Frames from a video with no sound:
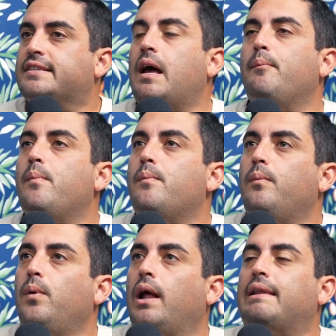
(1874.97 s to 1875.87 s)

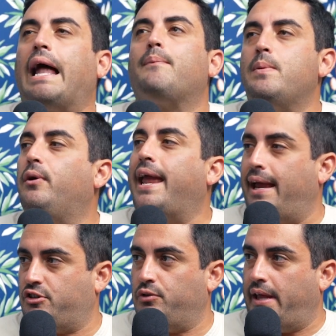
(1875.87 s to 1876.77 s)
A lot of people
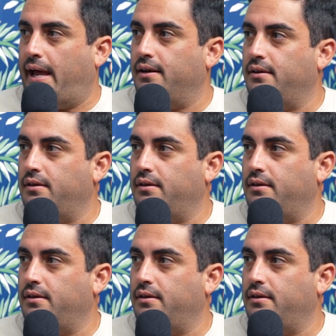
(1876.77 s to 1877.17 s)
can't do that.